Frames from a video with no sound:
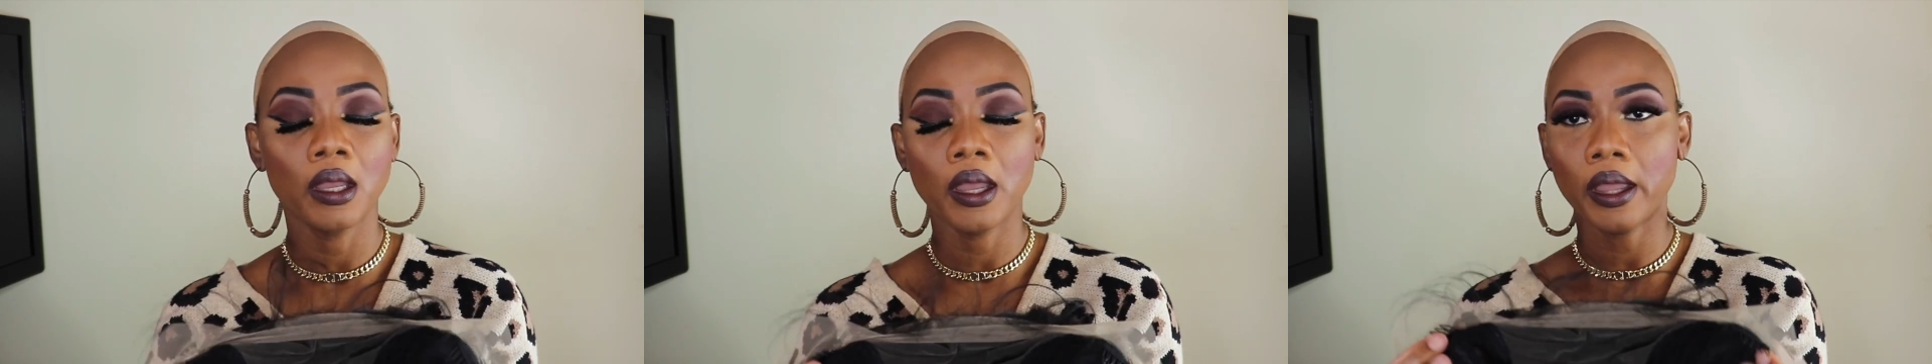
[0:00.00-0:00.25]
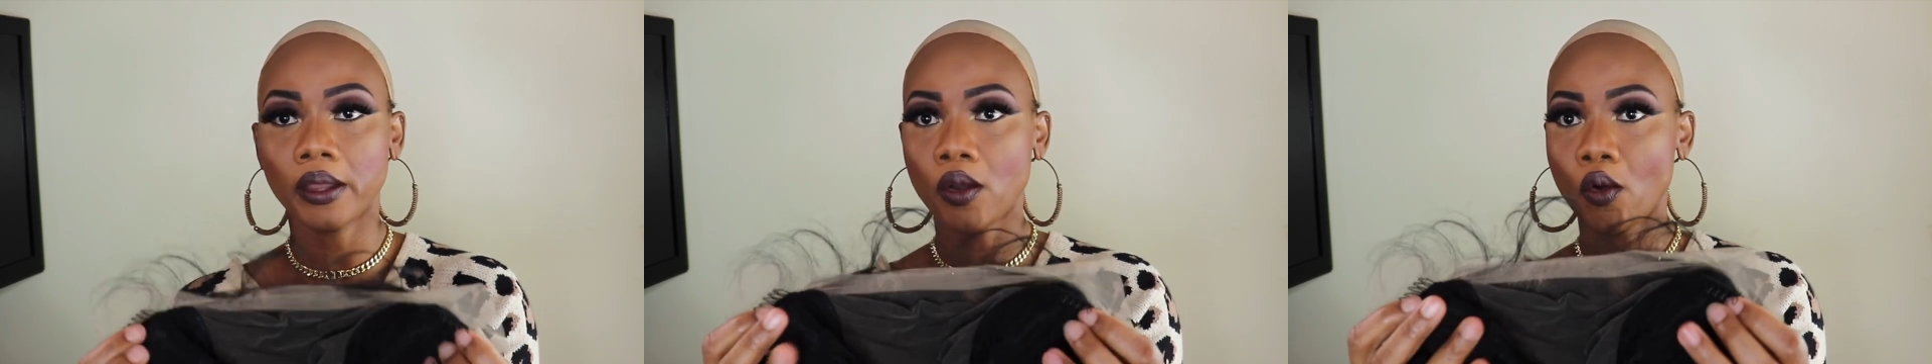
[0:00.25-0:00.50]

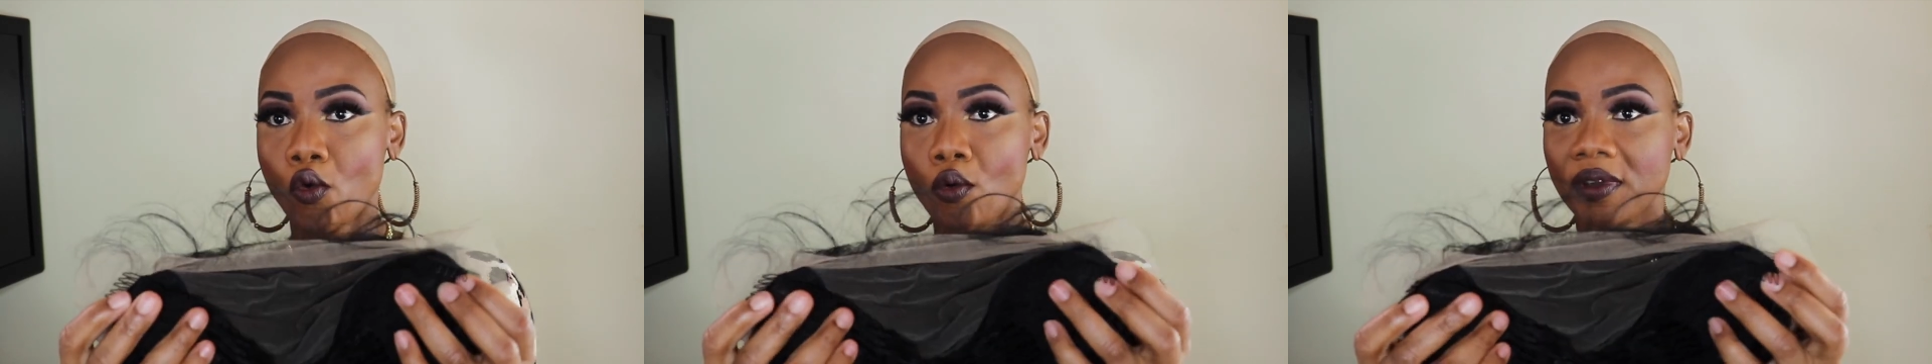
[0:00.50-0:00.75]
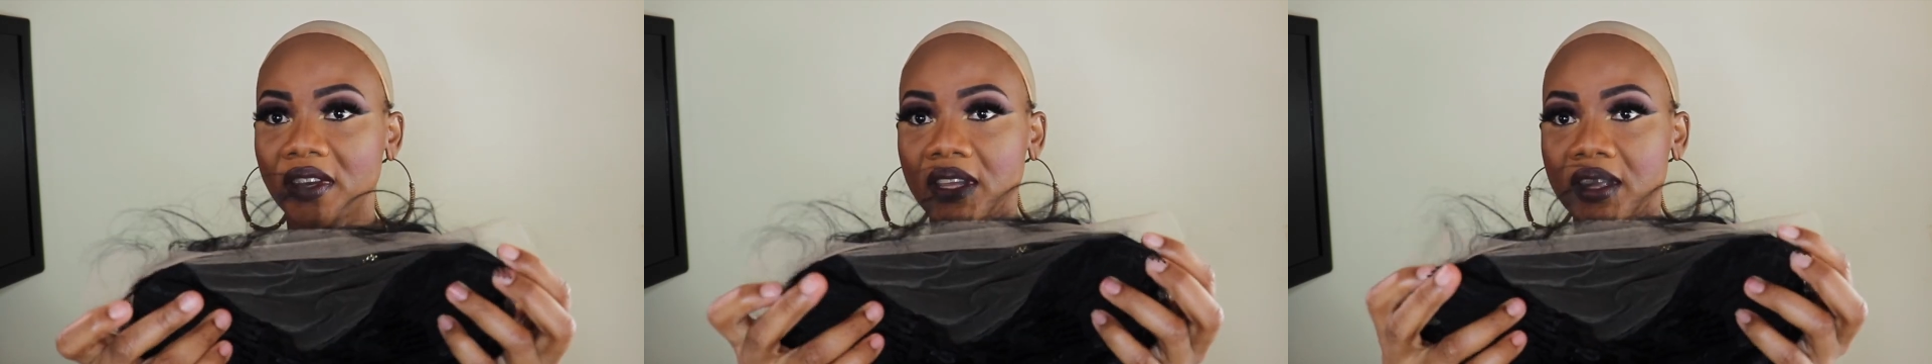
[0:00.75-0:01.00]
a
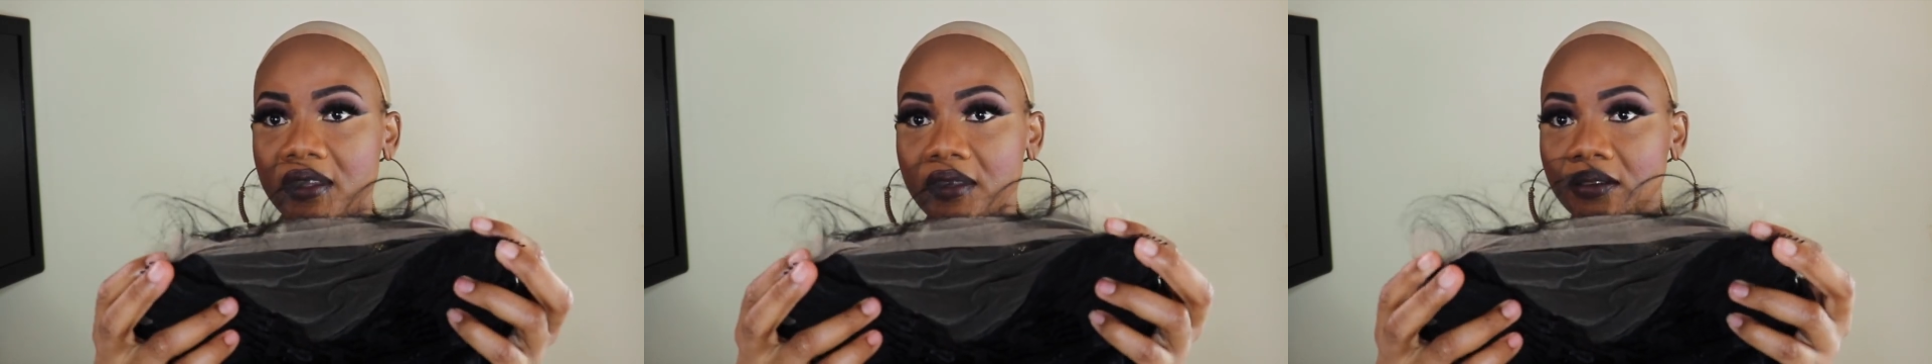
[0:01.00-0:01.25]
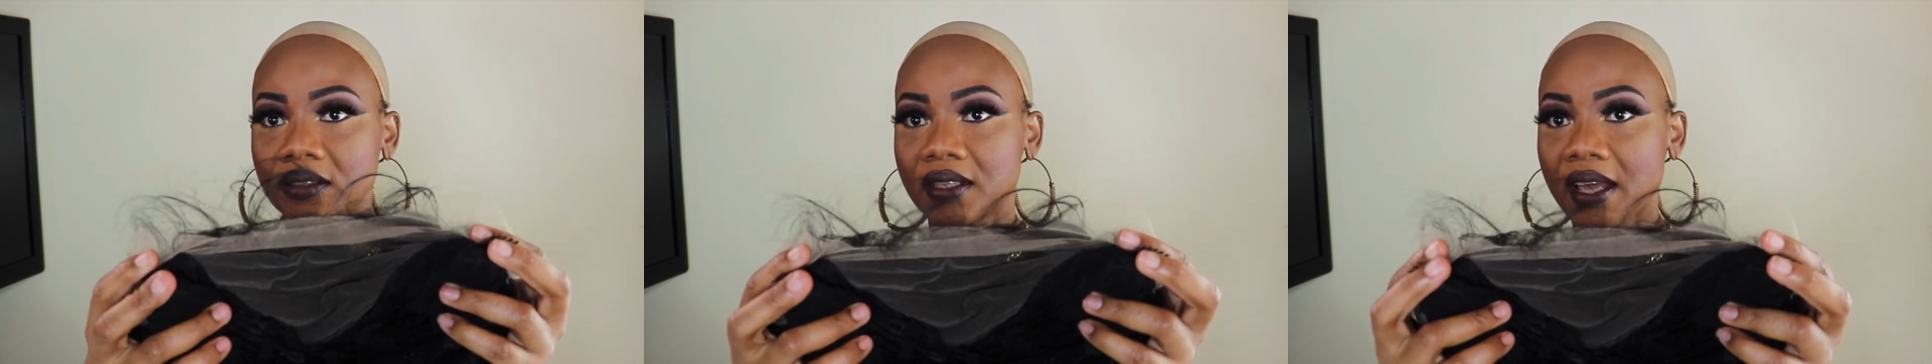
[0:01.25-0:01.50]
comb on
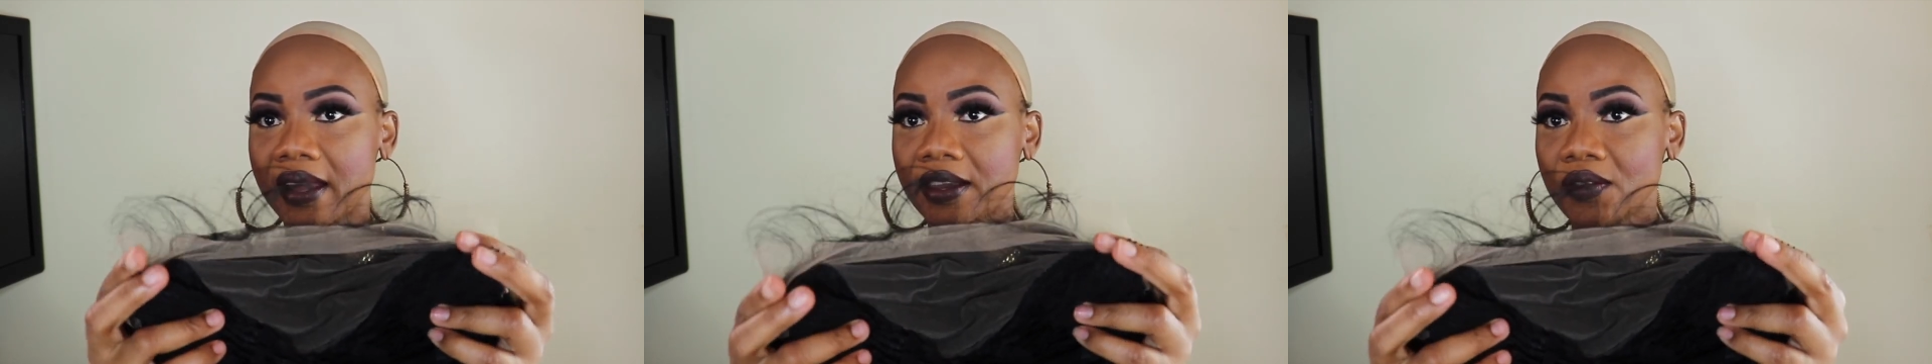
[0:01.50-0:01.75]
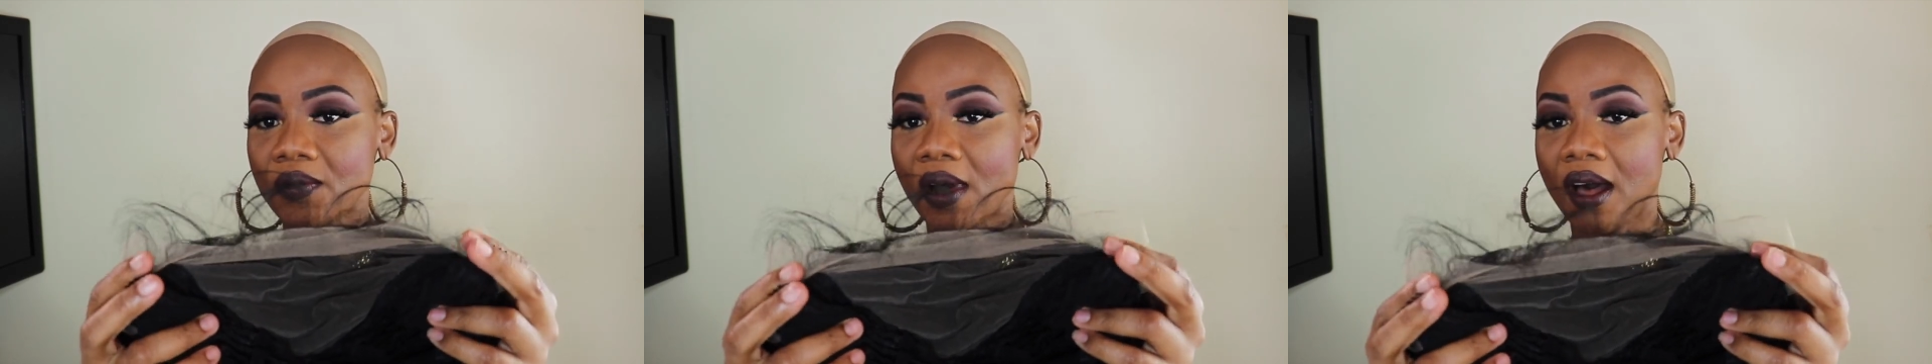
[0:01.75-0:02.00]
either side
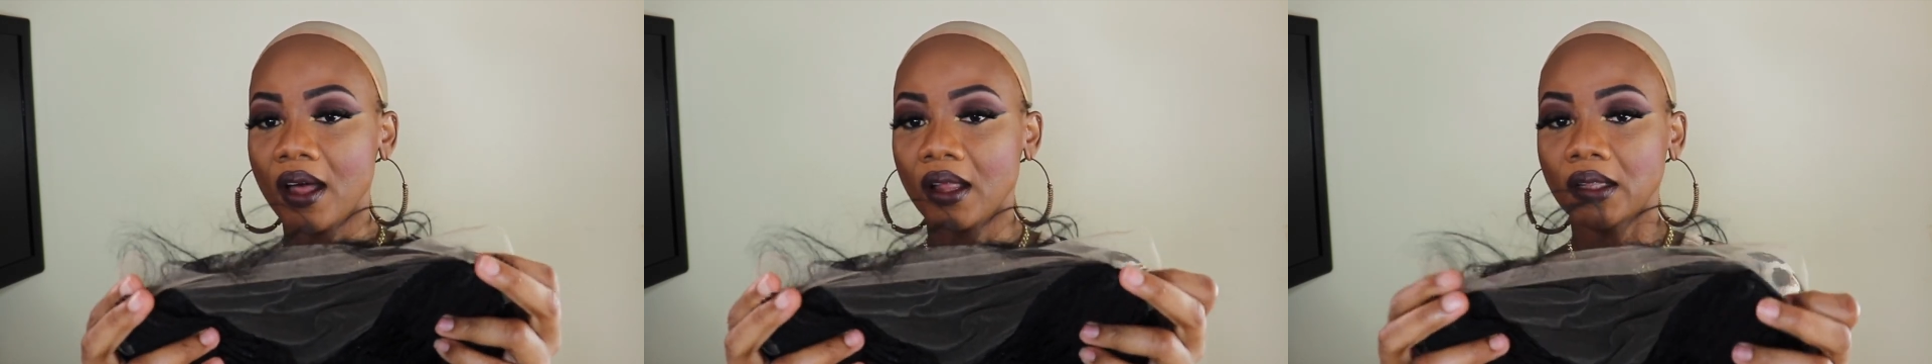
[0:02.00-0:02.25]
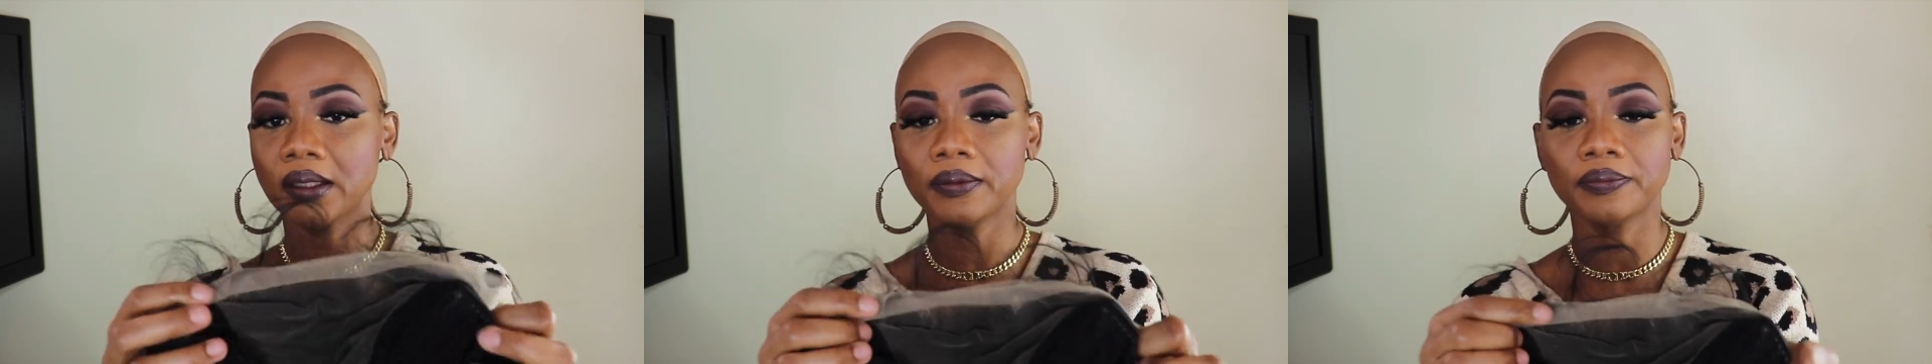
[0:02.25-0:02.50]
you
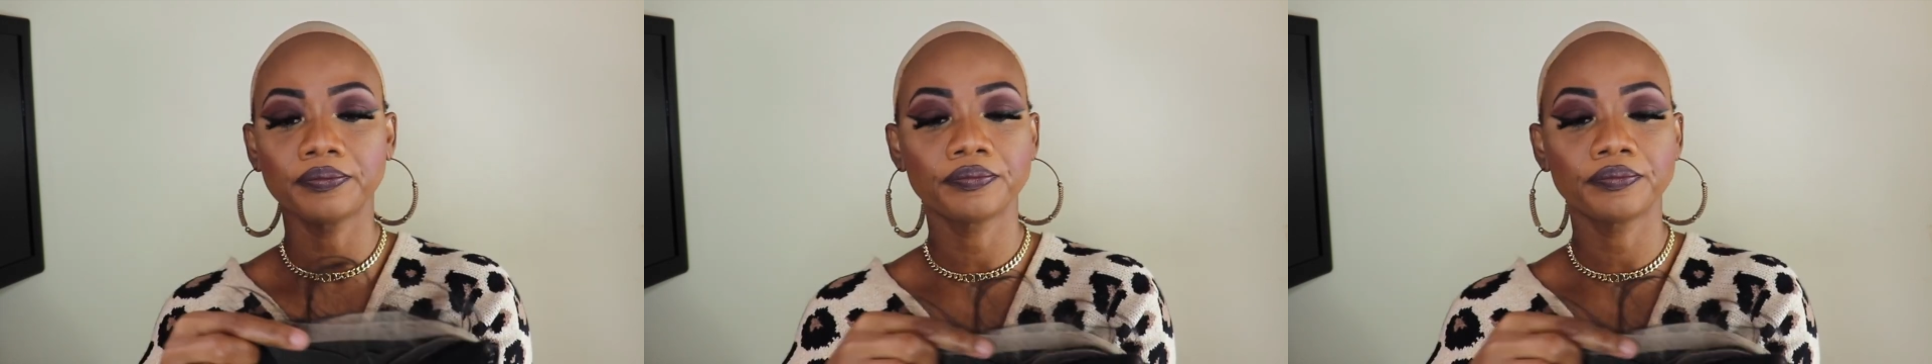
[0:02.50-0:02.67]
will.